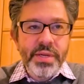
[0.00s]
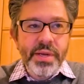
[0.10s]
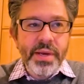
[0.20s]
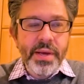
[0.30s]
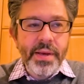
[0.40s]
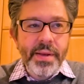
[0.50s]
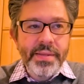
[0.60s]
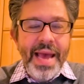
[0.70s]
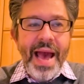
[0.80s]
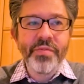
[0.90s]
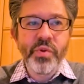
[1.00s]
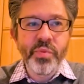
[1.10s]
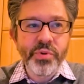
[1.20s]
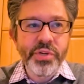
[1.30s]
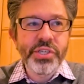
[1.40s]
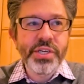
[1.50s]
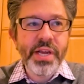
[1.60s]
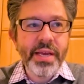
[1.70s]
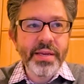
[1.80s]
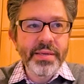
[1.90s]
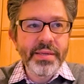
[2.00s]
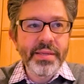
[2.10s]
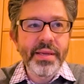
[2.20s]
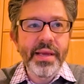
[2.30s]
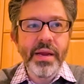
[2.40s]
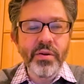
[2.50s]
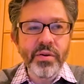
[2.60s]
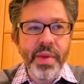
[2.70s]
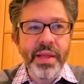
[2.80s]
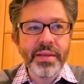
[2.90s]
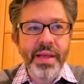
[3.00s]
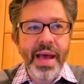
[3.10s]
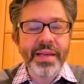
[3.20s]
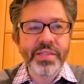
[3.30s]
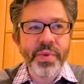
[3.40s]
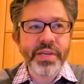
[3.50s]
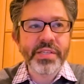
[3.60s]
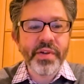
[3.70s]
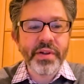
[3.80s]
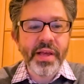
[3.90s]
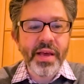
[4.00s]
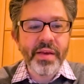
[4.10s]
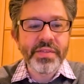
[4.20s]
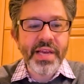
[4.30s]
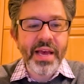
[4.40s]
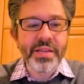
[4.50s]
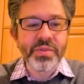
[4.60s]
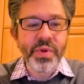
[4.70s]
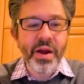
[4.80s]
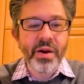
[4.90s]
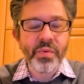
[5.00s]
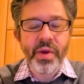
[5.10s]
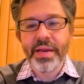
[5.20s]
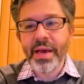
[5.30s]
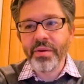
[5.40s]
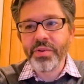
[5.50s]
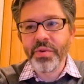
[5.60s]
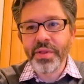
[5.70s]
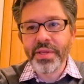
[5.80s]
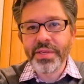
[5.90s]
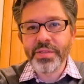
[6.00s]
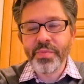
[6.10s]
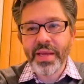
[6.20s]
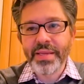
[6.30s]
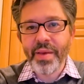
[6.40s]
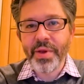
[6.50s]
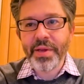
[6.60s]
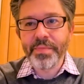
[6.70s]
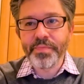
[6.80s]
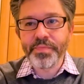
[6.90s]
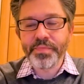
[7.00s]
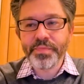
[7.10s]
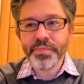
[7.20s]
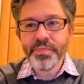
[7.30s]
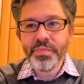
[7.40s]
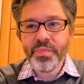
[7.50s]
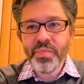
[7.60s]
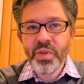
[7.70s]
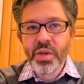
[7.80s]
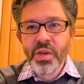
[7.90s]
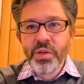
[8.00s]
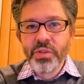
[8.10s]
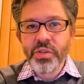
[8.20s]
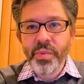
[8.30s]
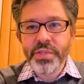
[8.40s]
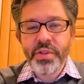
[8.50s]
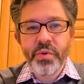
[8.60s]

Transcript: have to appreciate incremental aspects of our lives as we are right now during this pandemic. So much of the